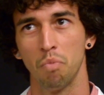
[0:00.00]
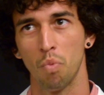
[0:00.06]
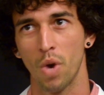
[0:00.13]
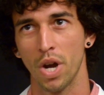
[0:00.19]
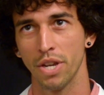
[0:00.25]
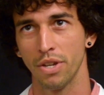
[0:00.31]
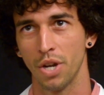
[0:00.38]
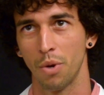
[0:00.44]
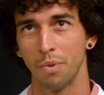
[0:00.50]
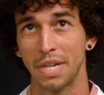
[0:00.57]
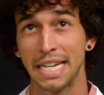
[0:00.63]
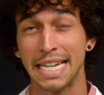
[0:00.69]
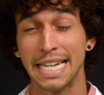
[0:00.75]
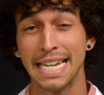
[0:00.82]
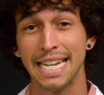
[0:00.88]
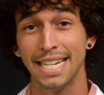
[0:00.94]
while you don't
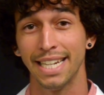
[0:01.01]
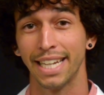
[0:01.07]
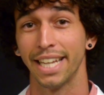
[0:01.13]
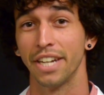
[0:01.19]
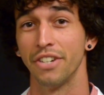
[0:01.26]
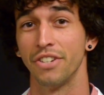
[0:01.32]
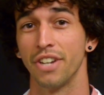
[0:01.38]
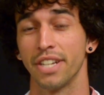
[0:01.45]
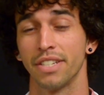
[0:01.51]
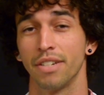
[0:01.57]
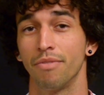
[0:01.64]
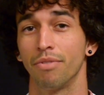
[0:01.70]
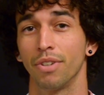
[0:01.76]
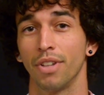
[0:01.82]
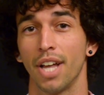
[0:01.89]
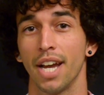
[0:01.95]
need to get adjusted
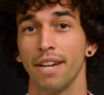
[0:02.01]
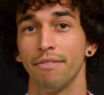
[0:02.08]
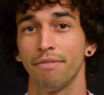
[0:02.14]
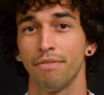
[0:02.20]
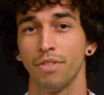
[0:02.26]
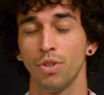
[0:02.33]
for life,